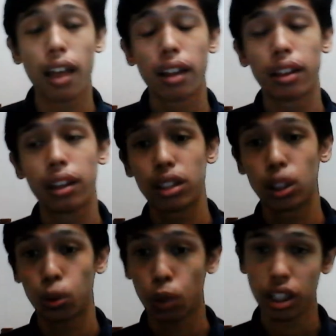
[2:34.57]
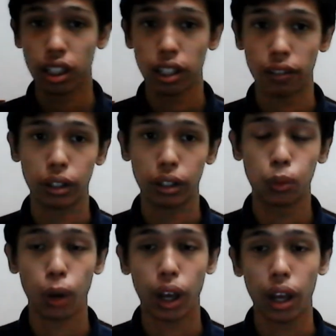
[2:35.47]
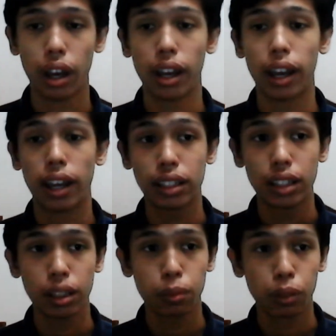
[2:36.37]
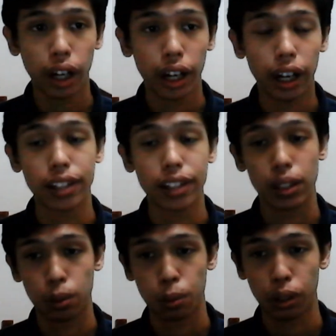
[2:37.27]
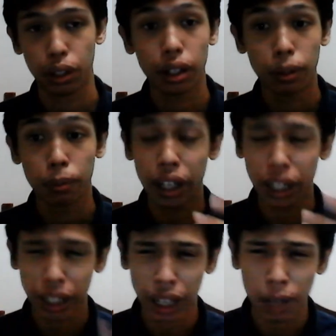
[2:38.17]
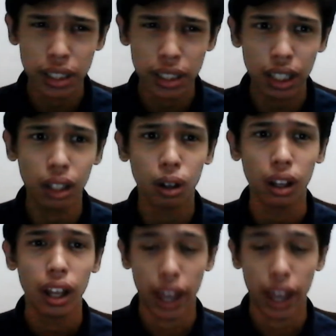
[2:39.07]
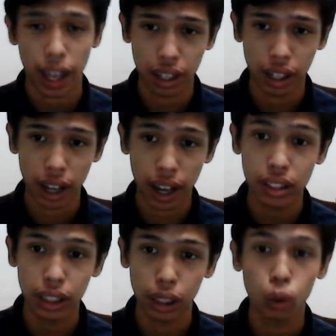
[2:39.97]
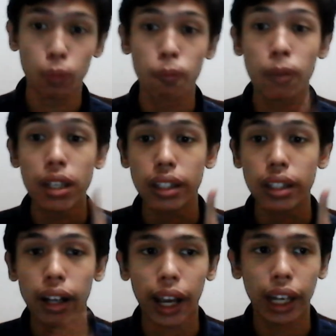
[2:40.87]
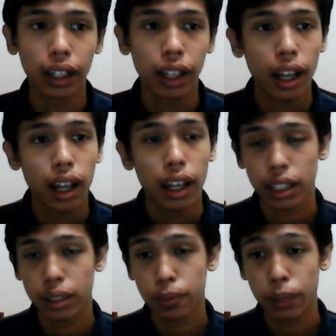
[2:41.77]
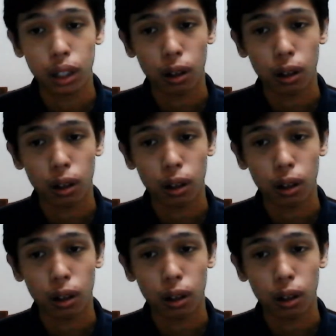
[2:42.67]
the situation given where ATC Berhad has experienced a bankruptcy and the current CEO, Mr. Han, is being